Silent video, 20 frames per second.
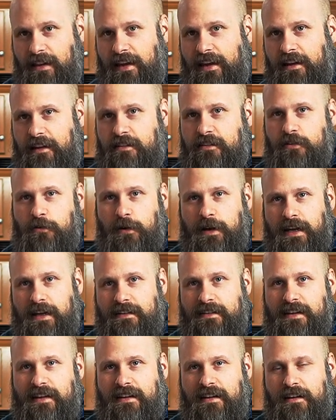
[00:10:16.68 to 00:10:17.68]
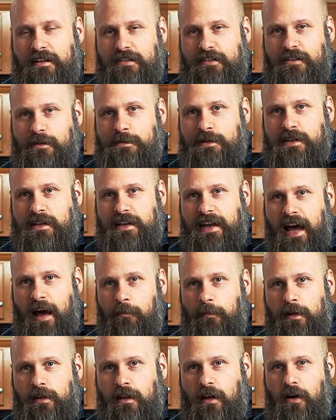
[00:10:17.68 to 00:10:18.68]
link to it in the description
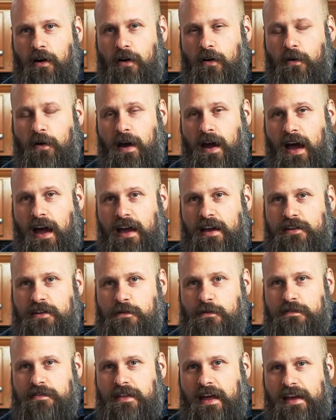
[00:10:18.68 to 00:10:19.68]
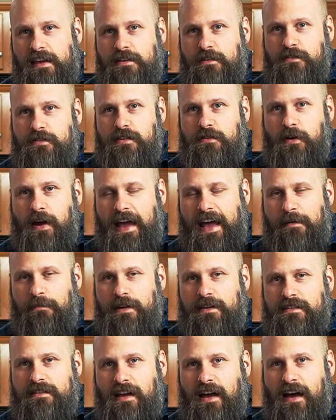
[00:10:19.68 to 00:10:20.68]
down below. Huge thank you to
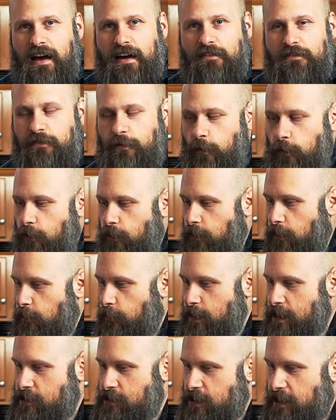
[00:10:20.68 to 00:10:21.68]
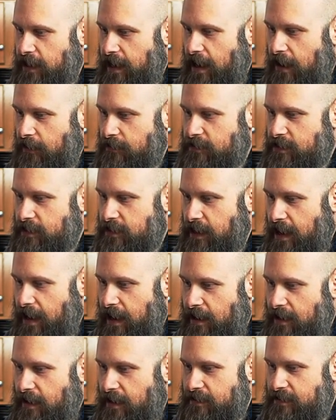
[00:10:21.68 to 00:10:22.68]
Amazon for reaching out
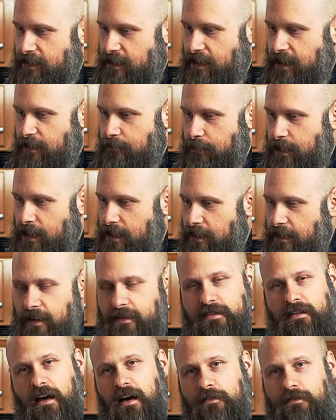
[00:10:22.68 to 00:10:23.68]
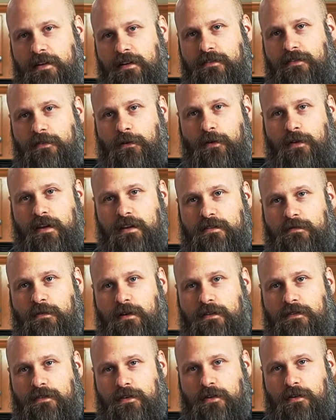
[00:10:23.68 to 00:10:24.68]
and sending me this oven for this
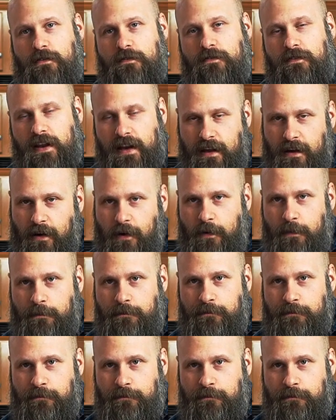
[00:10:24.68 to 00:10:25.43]
review video.